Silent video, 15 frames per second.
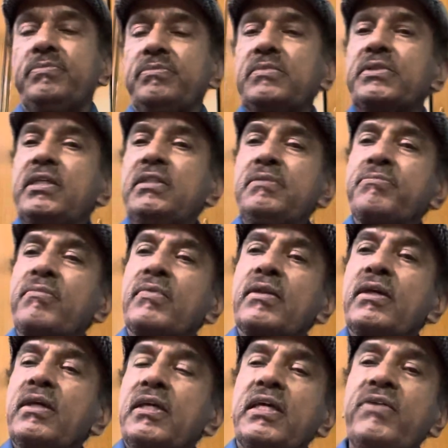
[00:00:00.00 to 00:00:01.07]
Then
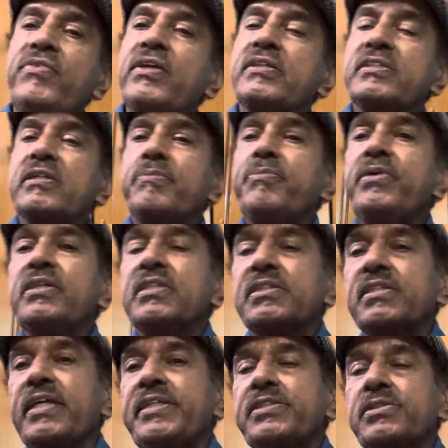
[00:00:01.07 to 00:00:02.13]
he will submit the slides